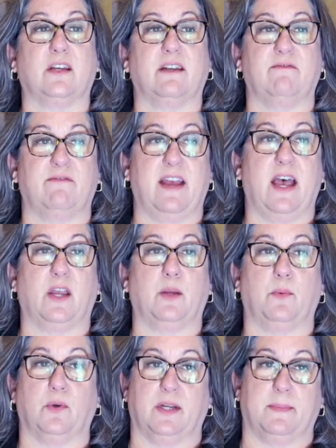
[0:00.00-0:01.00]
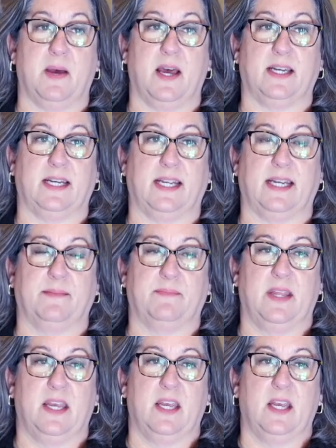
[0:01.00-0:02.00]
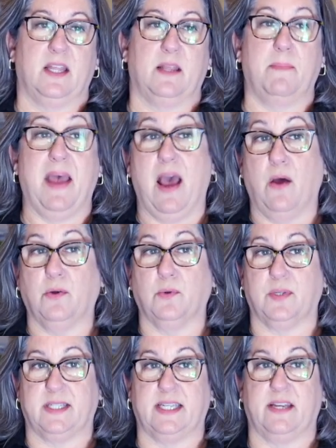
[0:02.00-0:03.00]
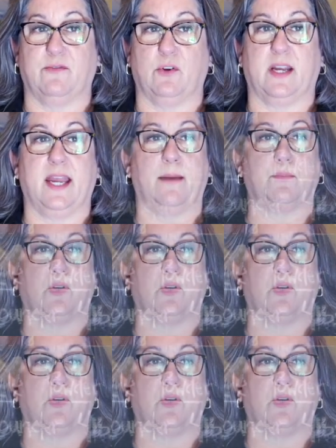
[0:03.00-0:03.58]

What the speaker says: and valuable commodity. The powder receiver kept